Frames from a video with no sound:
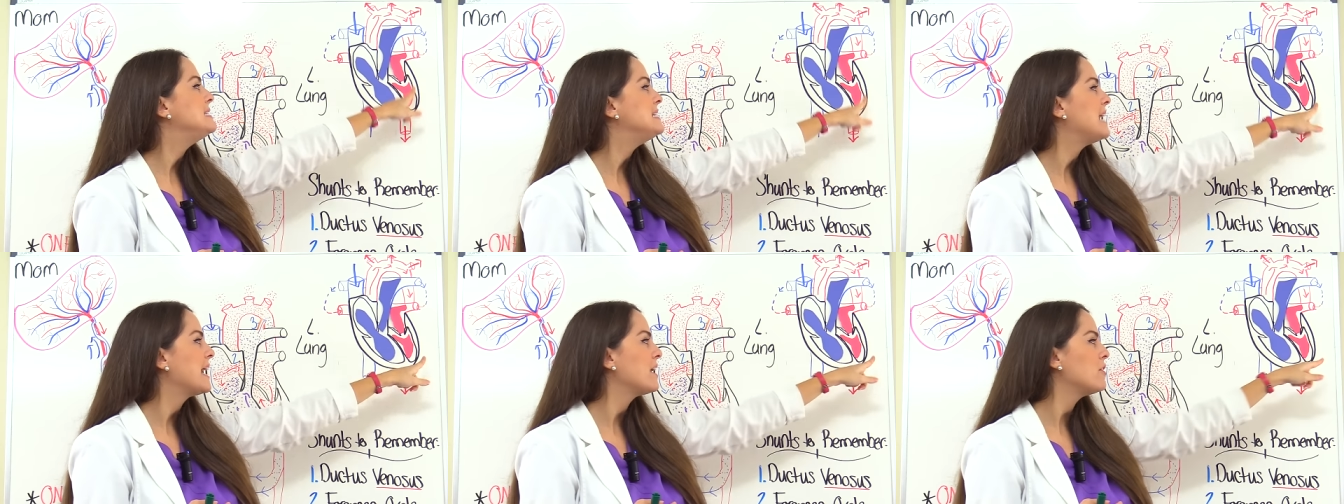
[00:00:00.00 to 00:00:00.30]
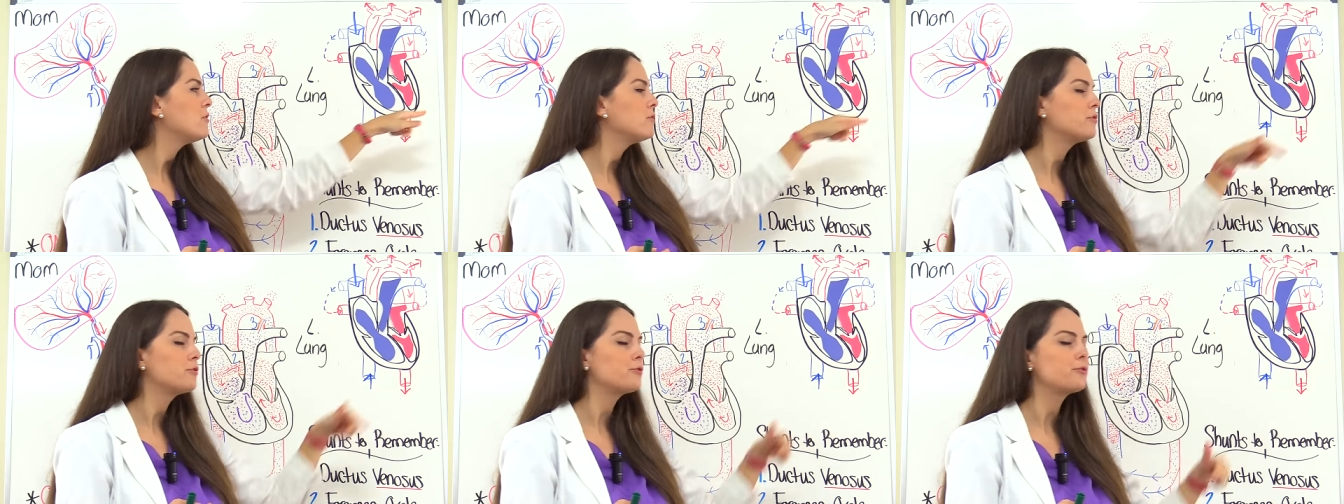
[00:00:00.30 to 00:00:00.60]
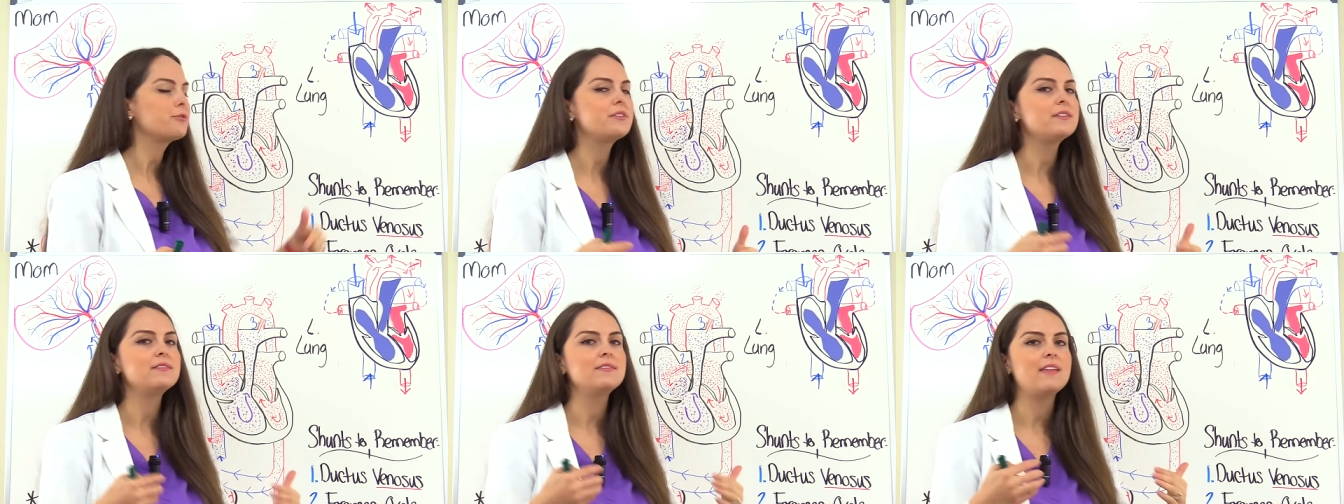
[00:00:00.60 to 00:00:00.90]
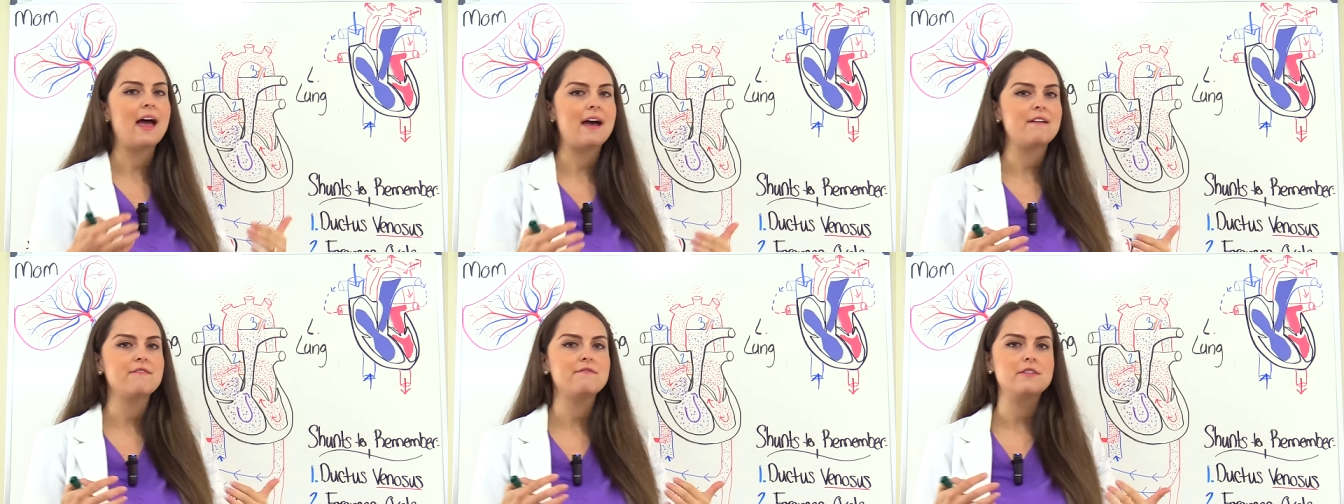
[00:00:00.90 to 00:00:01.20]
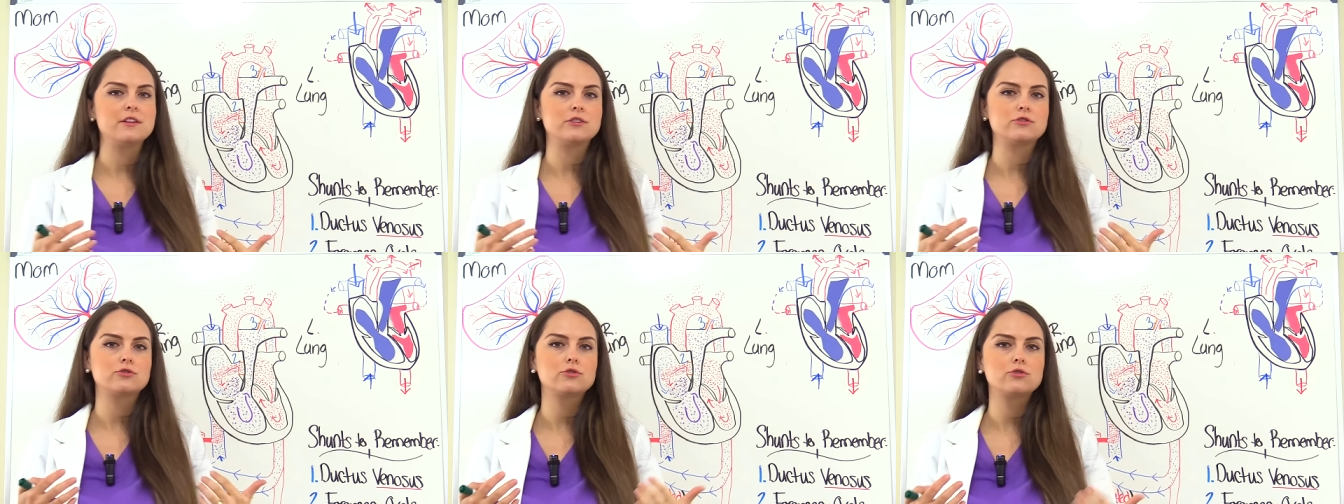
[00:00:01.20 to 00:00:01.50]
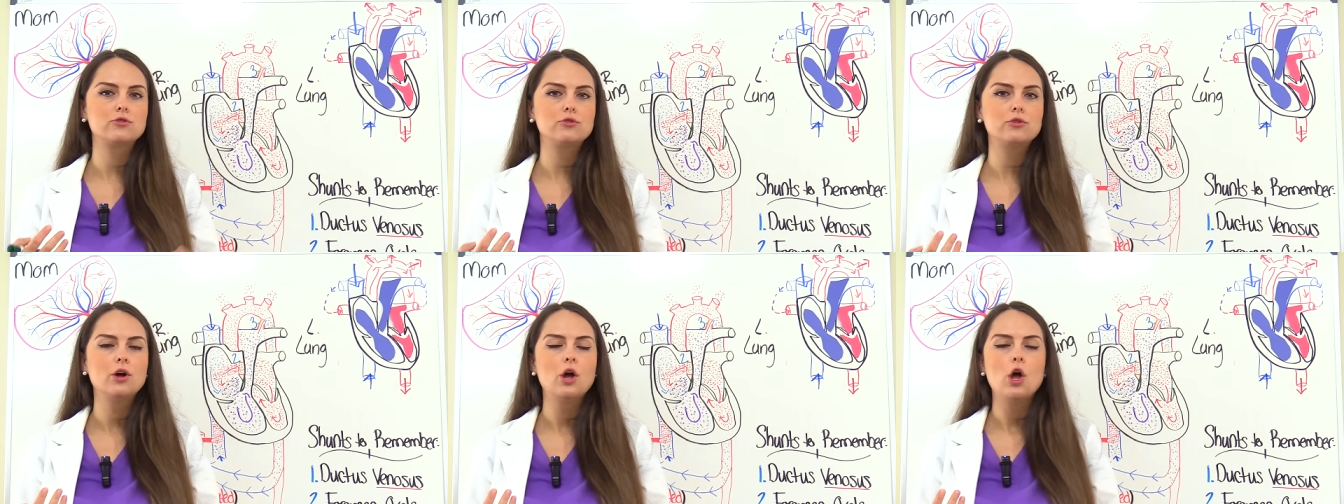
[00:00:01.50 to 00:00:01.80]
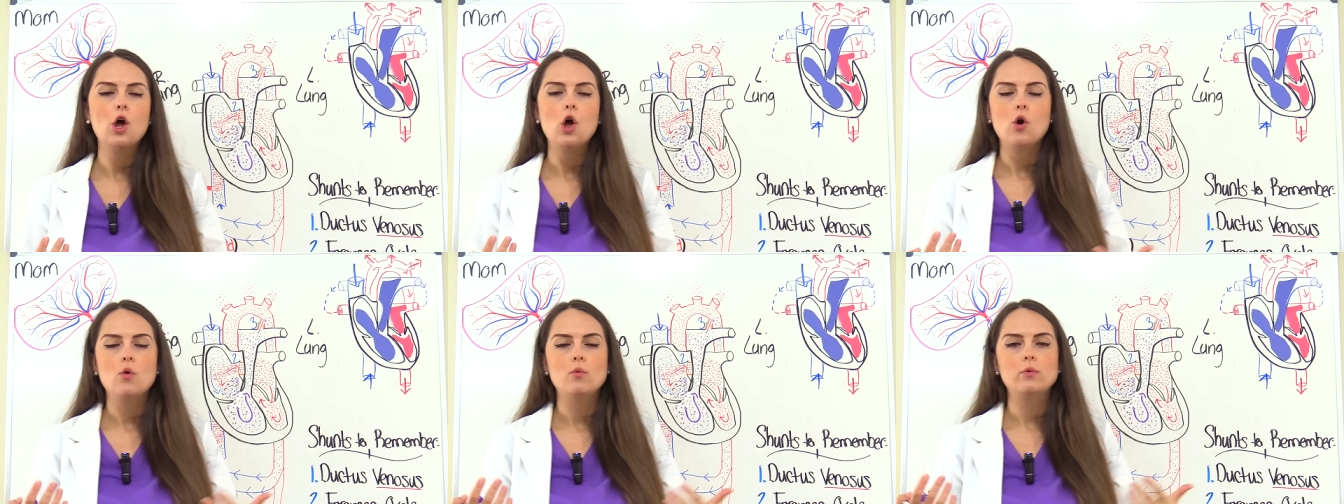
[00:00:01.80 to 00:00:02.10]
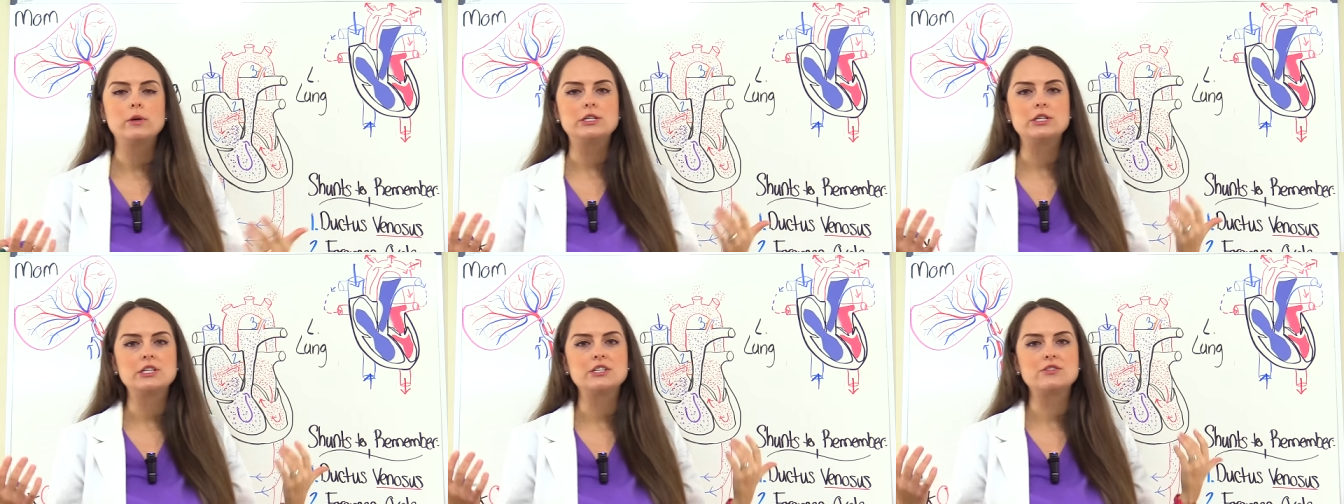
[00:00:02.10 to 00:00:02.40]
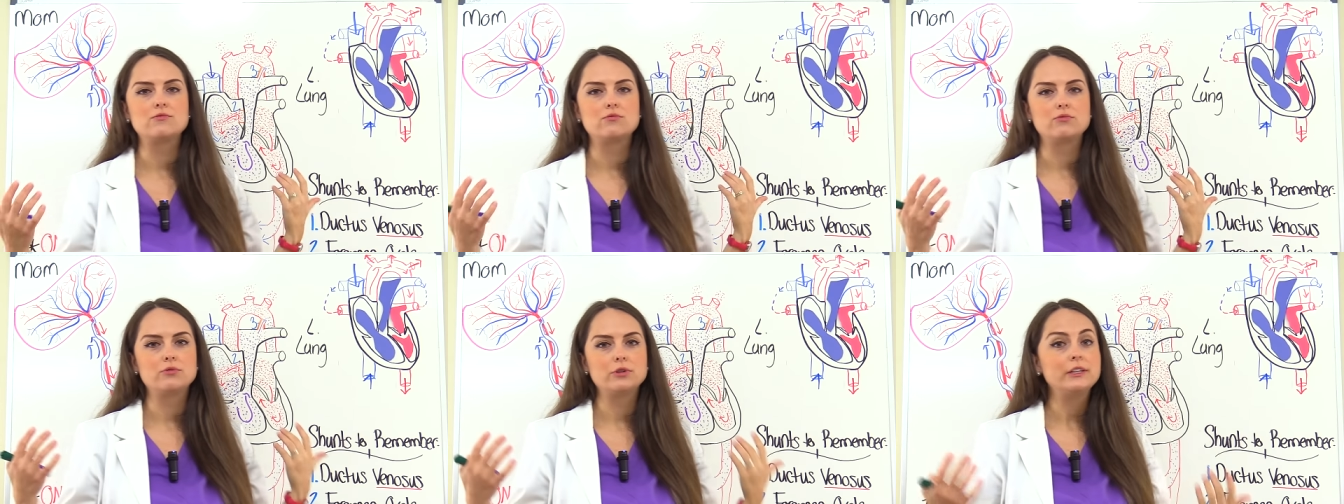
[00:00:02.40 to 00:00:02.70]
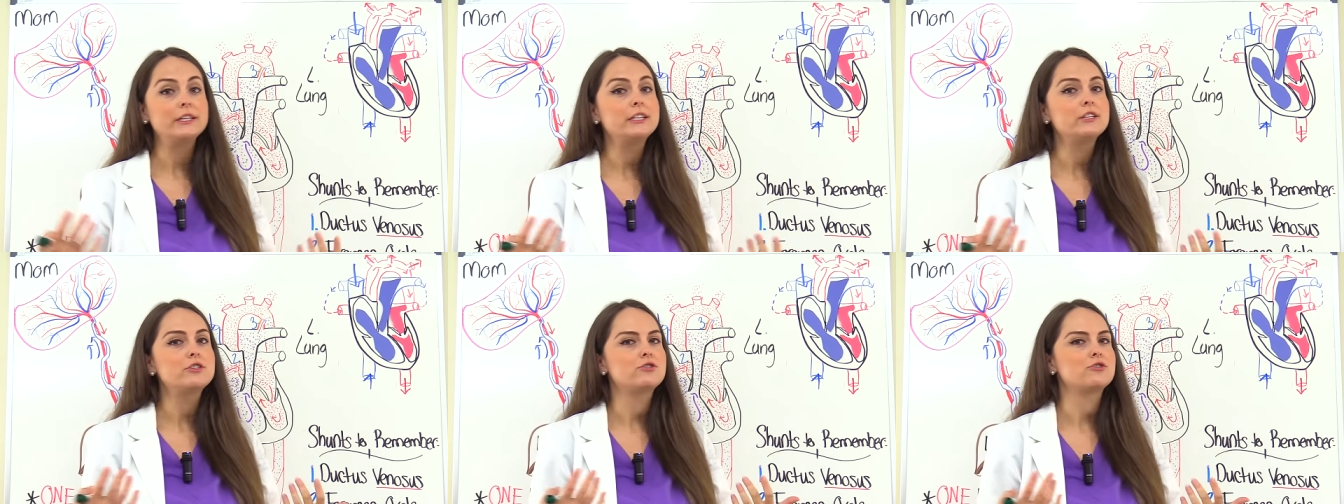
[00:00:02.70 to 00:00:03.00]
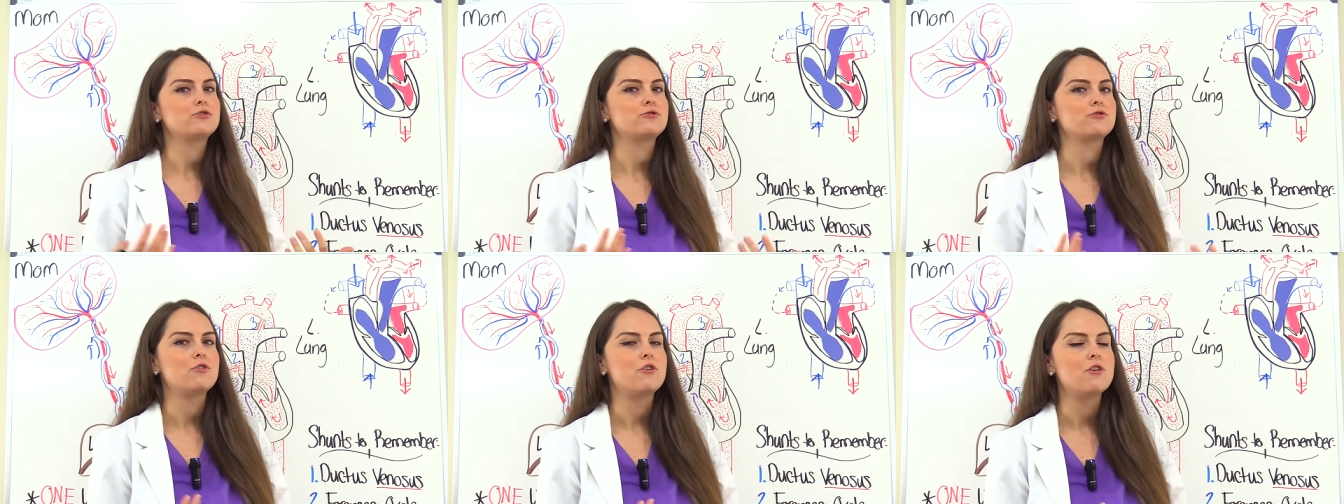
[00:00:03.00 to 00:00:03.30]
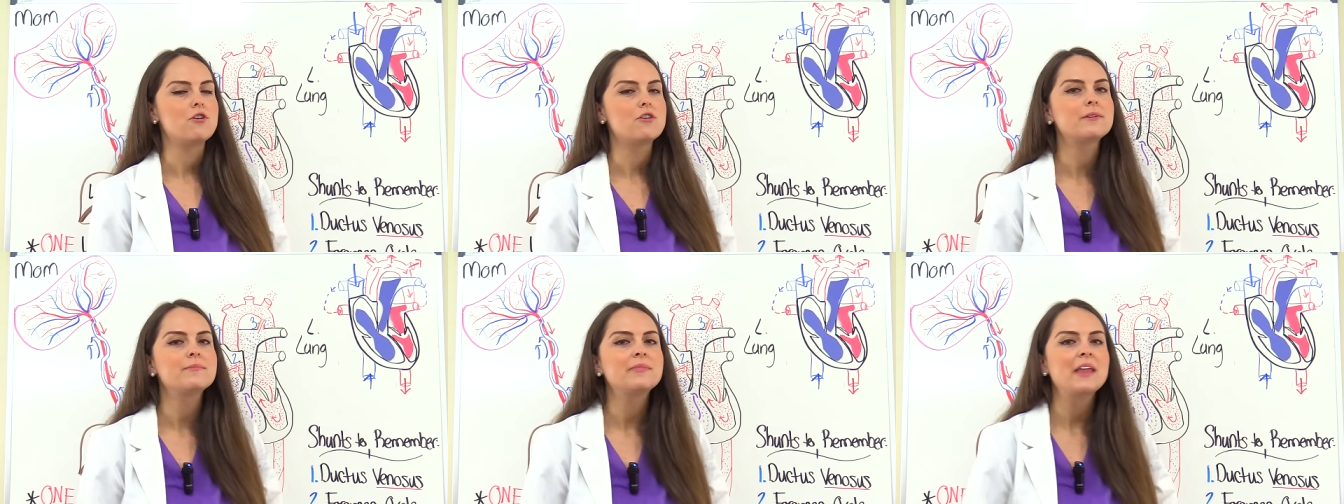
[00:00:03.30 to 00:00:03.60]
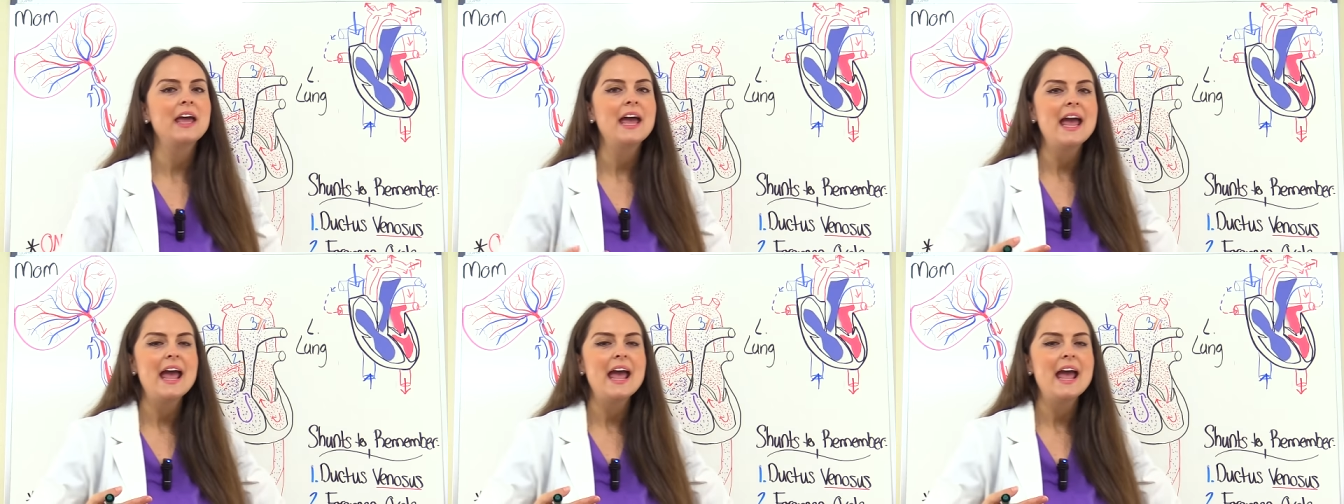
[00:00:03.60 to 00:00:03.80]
down through the left ventricle, which is really strong,